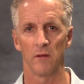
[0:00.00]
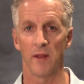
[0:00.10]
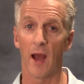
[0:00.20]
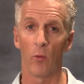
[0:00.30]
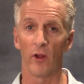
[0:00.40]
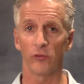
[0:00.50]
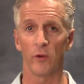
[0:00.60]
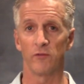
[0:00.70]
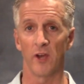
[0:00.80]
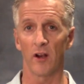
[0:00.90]
Now, once
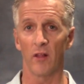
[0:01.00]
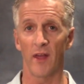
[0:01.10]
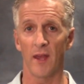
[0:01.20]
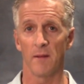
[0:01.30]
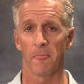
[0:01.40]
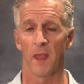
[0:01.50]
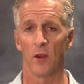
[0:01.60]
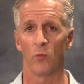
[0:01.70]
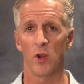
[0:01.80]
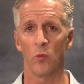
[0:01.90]
we've done all that,
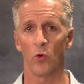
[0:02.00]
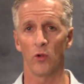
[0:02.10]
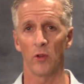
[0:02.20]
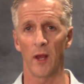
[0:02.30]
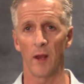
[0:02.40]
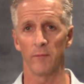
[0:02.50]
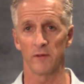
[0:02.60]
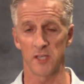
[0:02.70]
we will